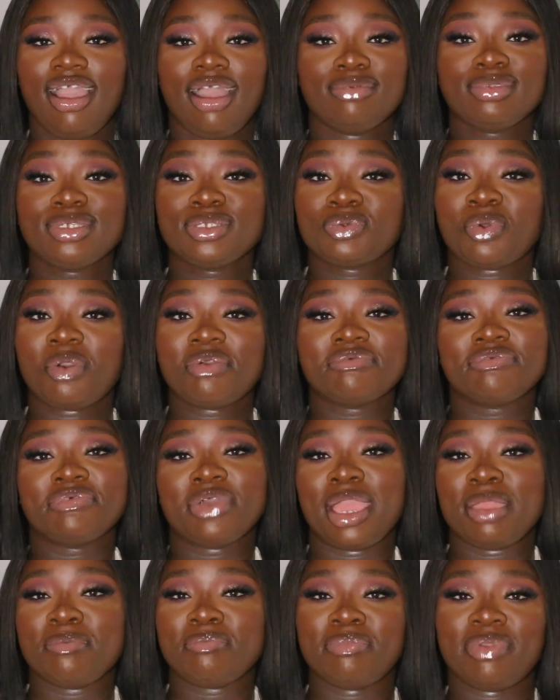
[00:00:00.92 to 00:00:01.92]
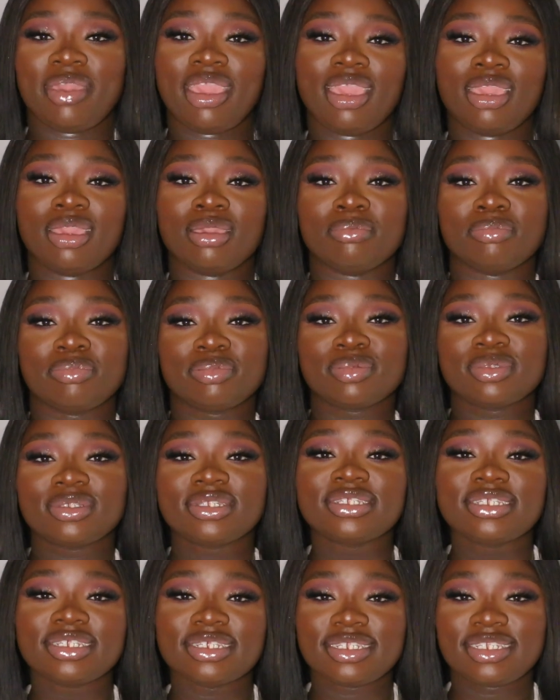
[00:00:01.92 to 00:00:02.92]
I'm just one fine babe.
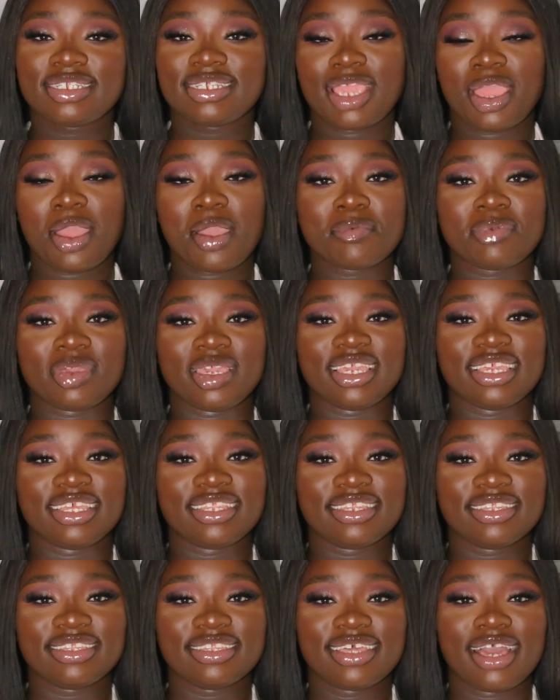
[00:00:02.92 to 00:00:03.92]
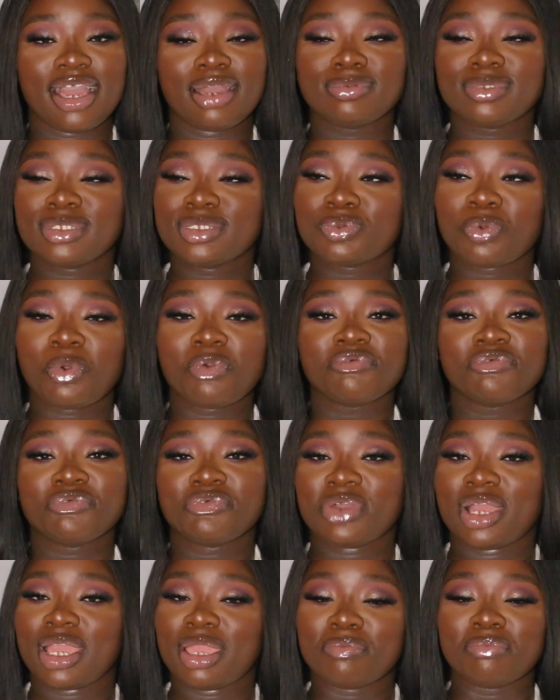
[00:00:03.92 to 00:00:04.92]
Do, do you know what I mean? I'm just one
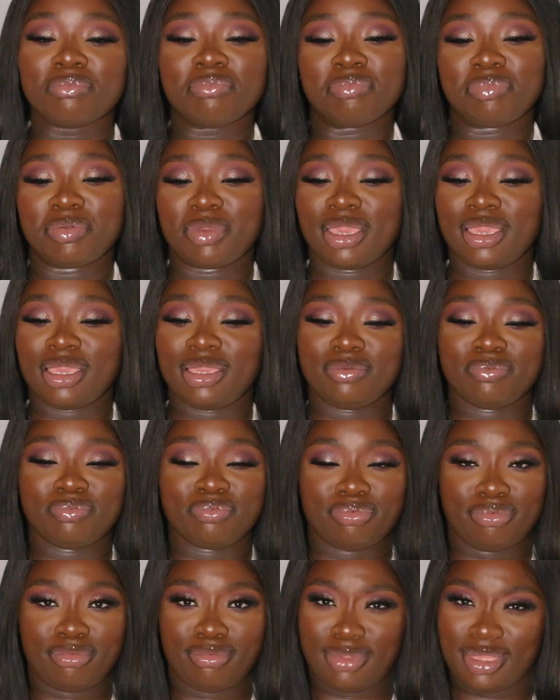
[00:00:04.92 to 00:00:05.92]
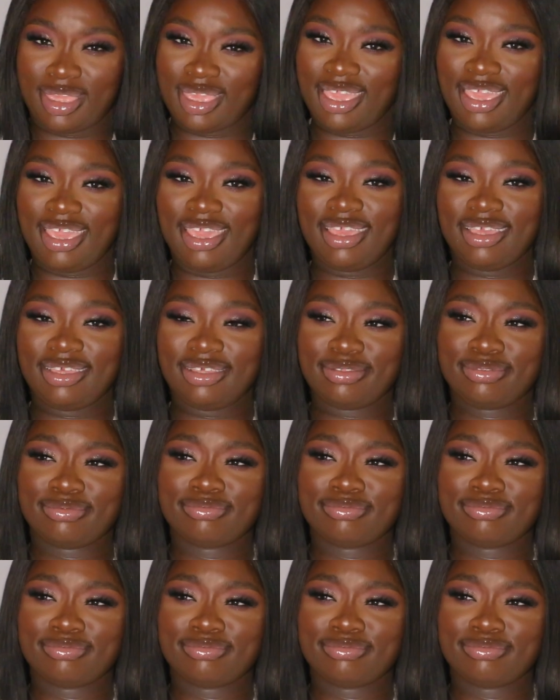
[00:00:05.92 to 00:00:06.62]
fine babe, okay?